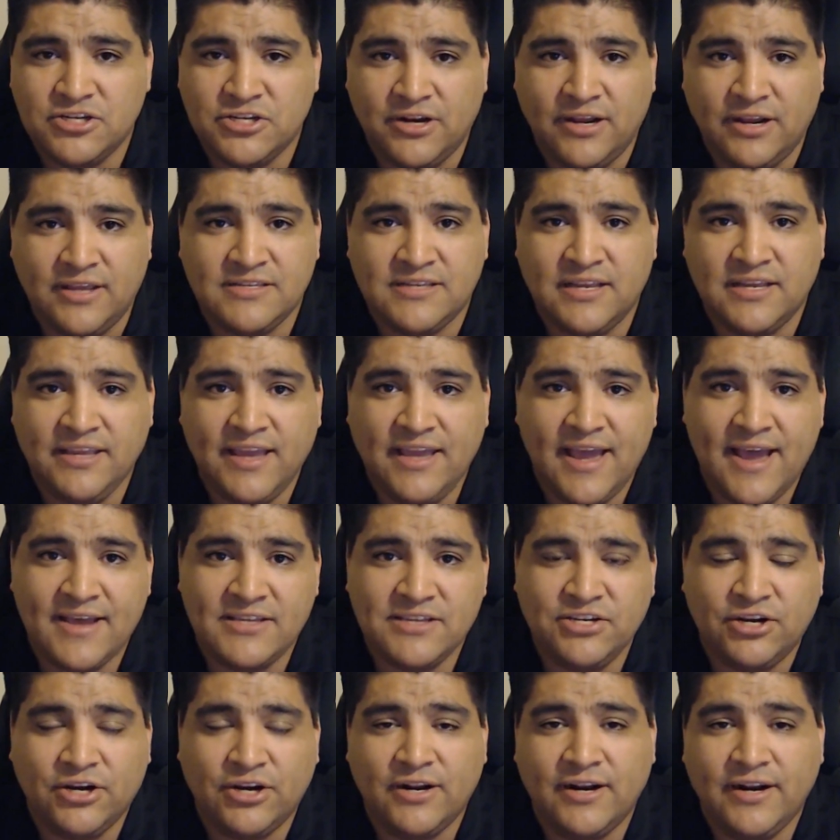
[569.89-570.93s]
And he said,
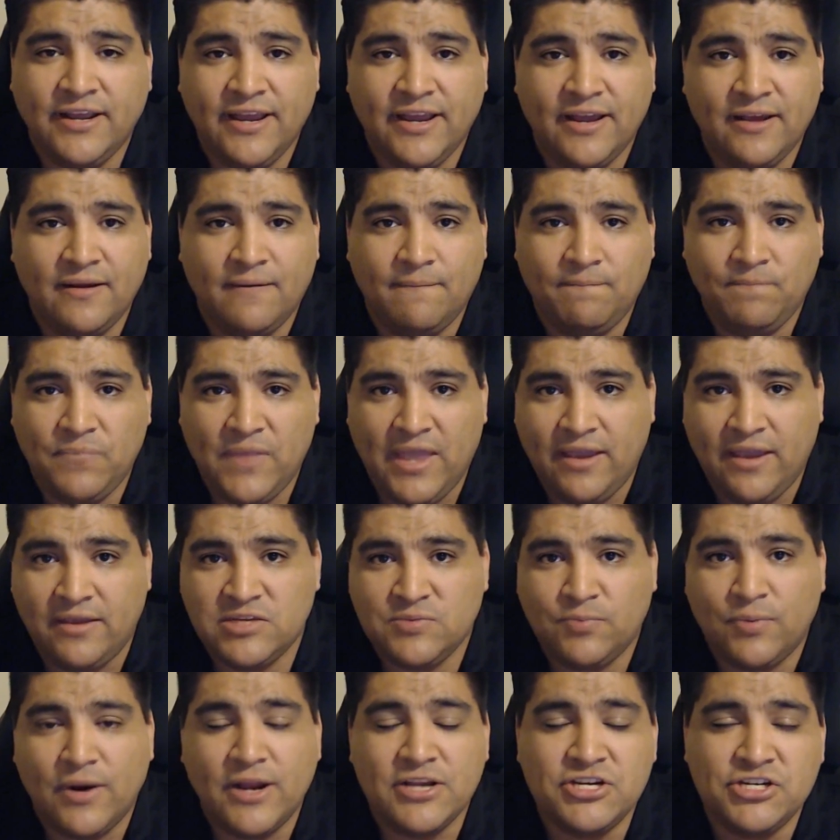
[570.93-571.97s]
yes, you're going to get a
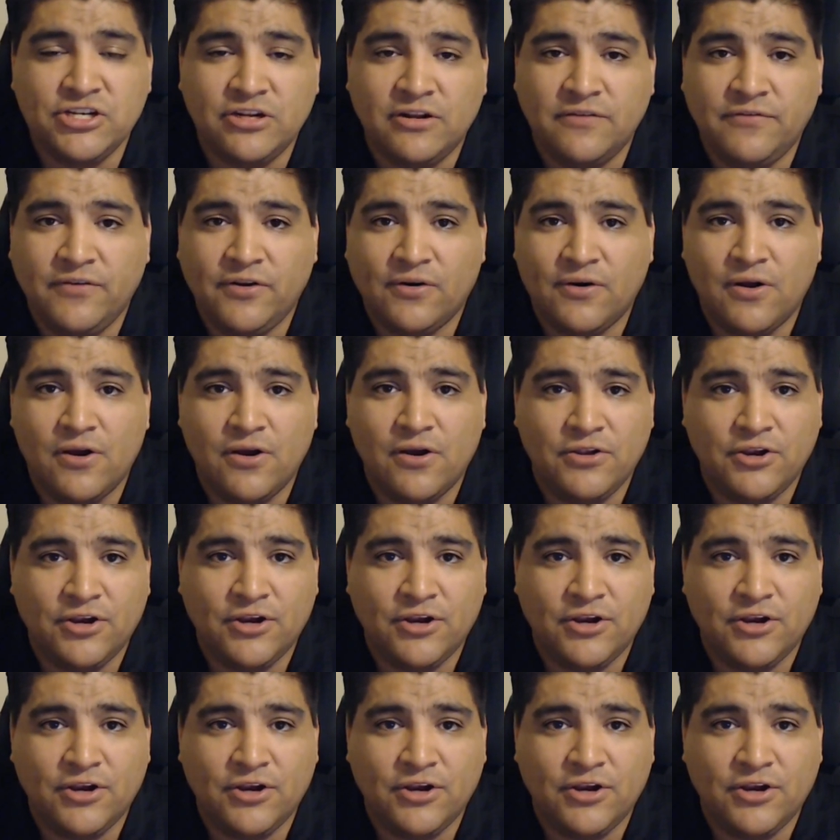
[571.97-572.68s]
spreadsheet of your own.